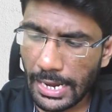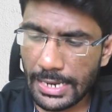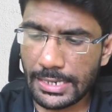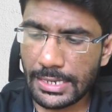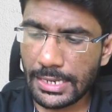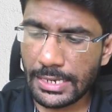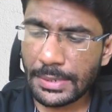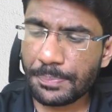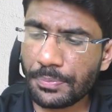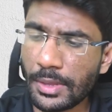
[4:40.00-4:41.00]
Clarity in
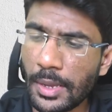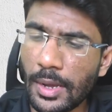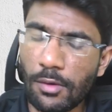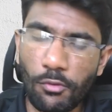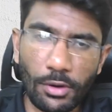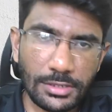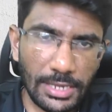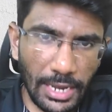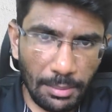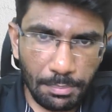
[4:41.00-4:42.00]
what is
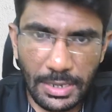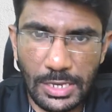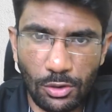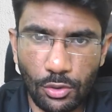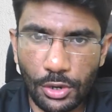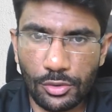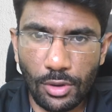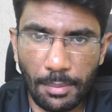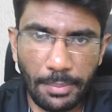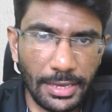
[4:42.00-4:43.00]
the company you are going
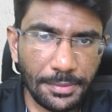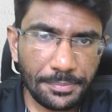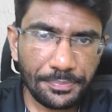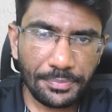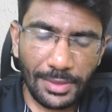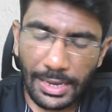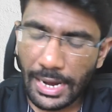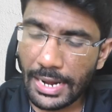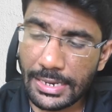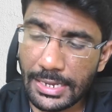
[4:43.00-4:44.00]
to apply,
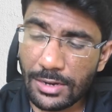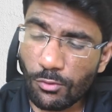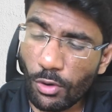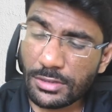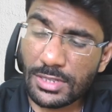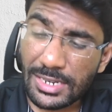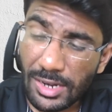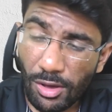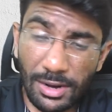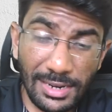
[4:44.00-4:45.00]
clarity in what is the
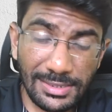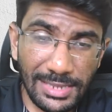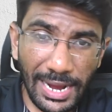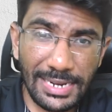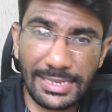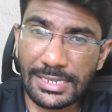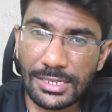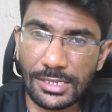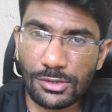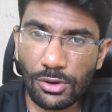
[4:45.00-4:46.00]
target salary
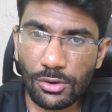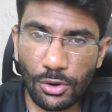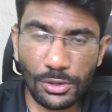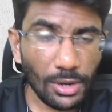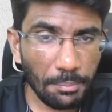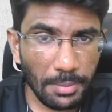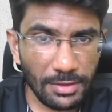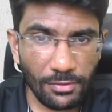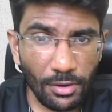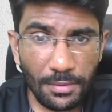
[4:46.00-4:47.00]
you are going to
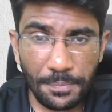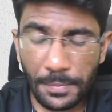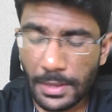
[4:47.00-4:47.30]
apply for,